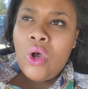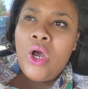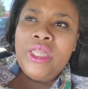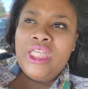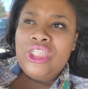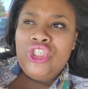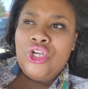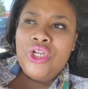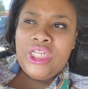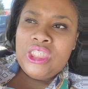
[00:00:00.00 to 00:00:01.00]
on this
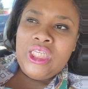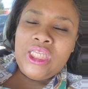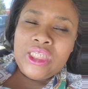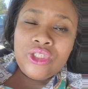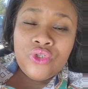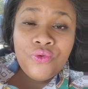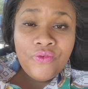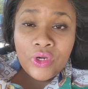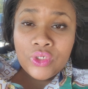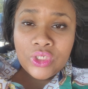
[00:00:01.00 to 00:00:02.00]
journey to this new
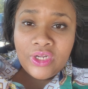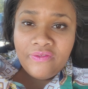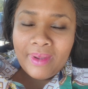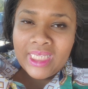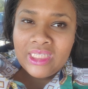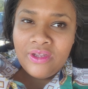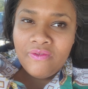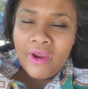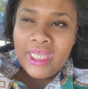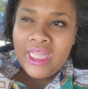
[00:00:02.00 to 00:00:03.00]
version of
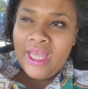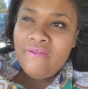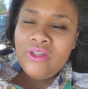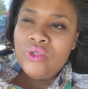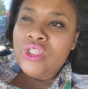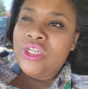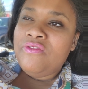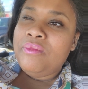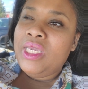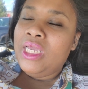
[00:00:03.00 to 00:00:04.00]
myself, right? The evolution
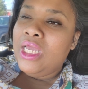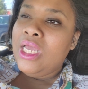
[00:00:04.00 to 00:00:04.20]
of me.